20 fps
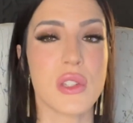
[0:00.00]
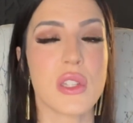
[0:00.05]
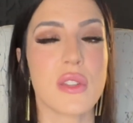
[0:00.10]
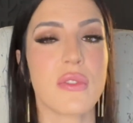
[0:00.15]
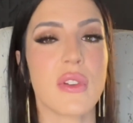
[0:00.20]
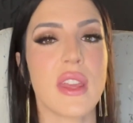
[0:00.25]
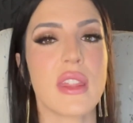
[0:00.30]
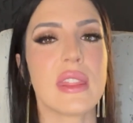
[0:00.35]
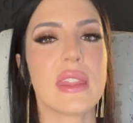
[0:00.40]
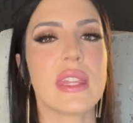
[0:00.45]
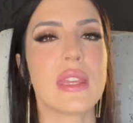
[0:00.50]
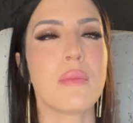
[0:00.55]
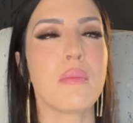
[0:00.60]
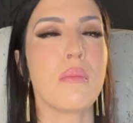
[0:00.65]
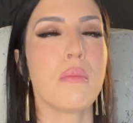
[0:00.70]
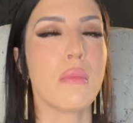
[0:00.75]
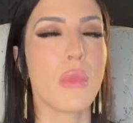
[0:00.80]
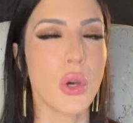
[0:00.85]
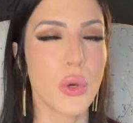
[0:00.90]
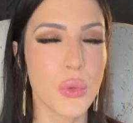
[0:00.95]
to find the
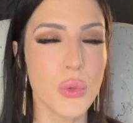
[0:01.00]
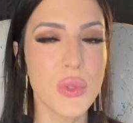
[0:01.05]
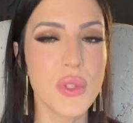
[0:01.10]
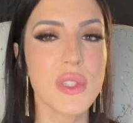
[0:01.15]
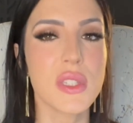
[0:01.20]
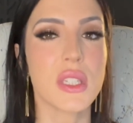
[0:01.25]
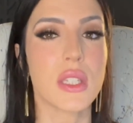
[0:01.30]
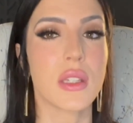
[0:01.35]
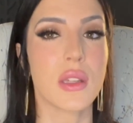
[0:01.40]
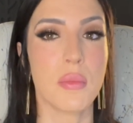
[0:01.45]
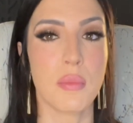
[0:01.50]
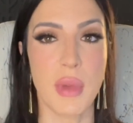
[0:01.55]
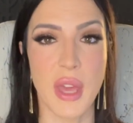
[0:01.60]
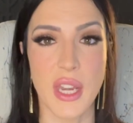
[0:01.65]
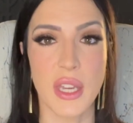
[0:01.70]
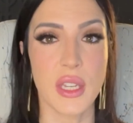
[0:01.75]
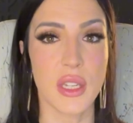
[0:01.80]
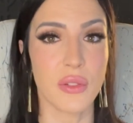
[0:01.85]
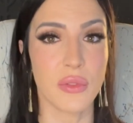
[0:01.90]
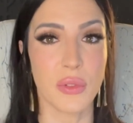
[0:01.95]
most
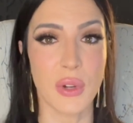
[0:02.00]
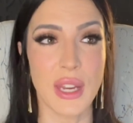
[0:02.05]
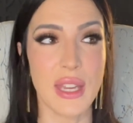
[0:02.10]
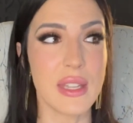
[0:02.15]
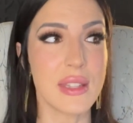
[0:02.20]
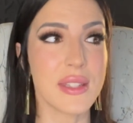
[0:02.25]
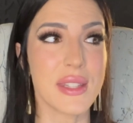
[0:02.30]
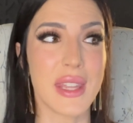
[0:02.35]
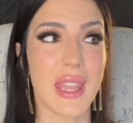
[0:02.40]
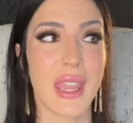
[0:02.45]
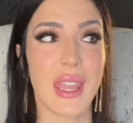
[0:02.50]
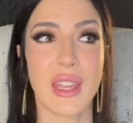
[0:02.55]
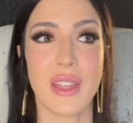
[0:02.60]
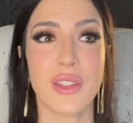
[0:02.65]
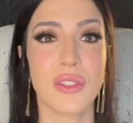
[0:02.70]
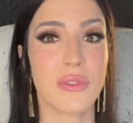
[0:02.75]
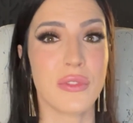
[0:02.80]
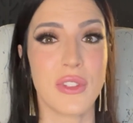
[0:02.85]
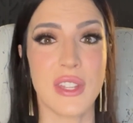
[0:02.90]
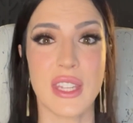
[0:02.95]
competitive rates
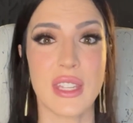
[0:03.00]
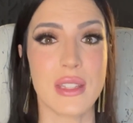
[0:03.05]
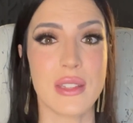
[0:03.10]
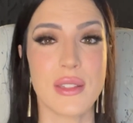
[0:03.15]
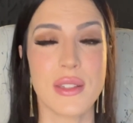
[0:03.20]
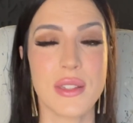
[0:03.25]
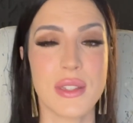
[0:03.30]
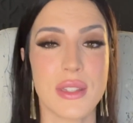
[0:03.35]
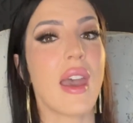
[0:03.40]
and fees.